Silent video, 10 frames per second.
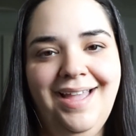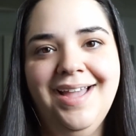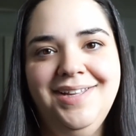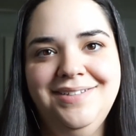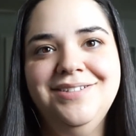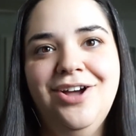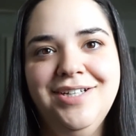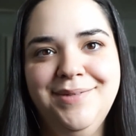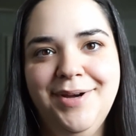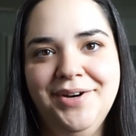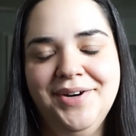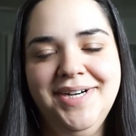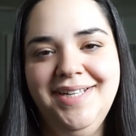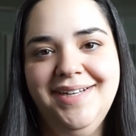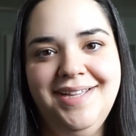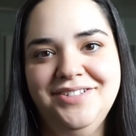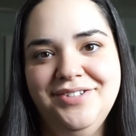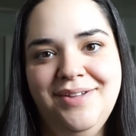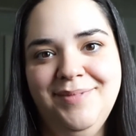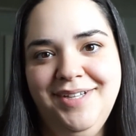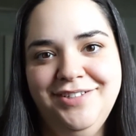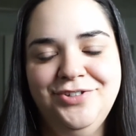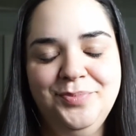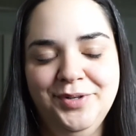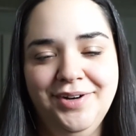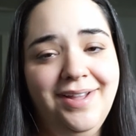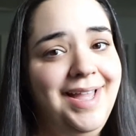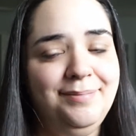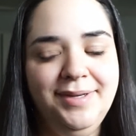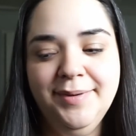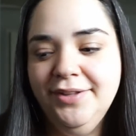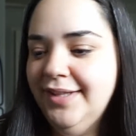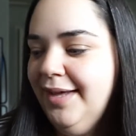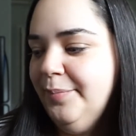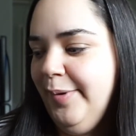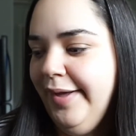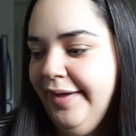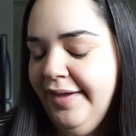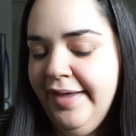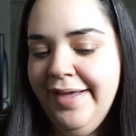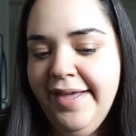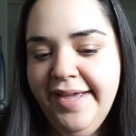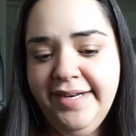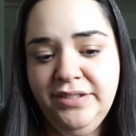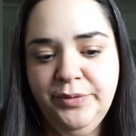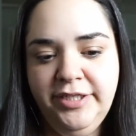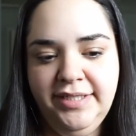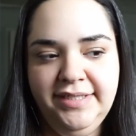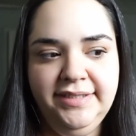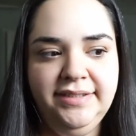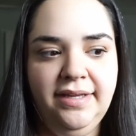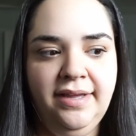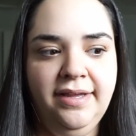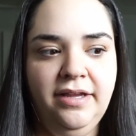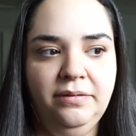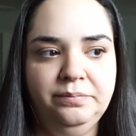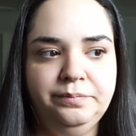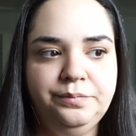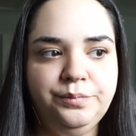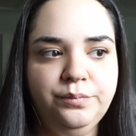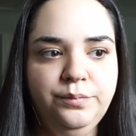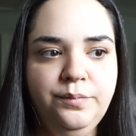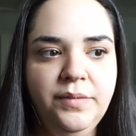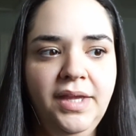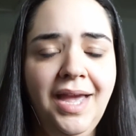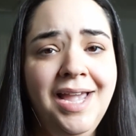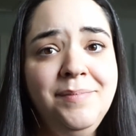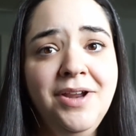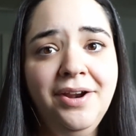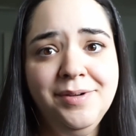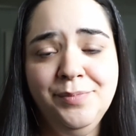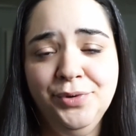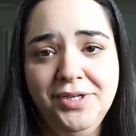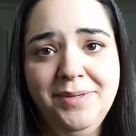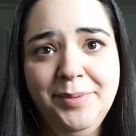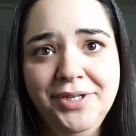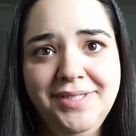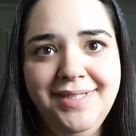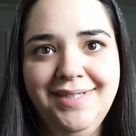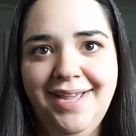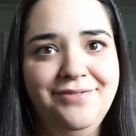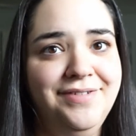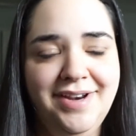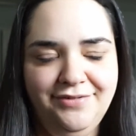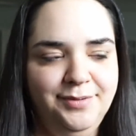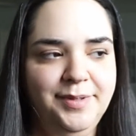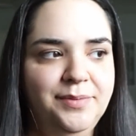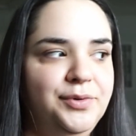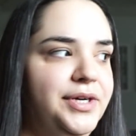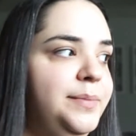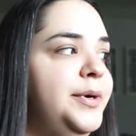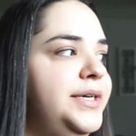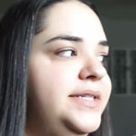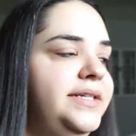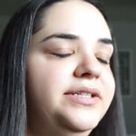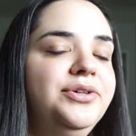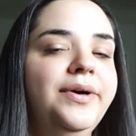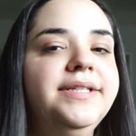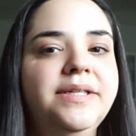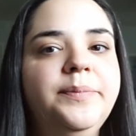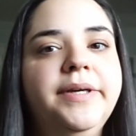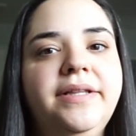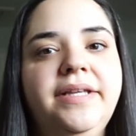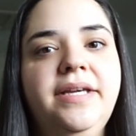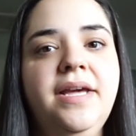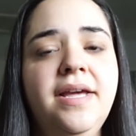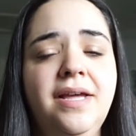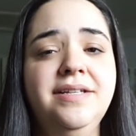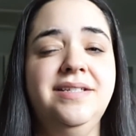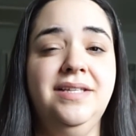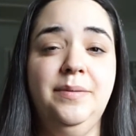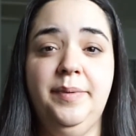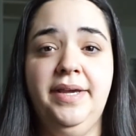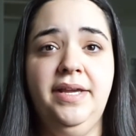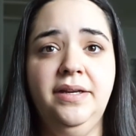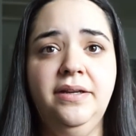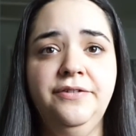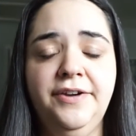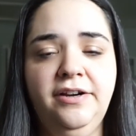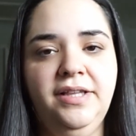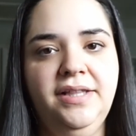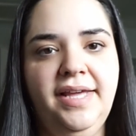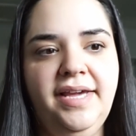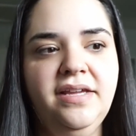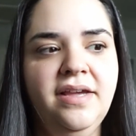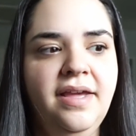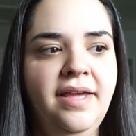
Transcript: I talked about already, and I'm like super not happy about that, but it is what it is. I'm not a morning person. I've never been a morning person, so I typically sleep in fairly late.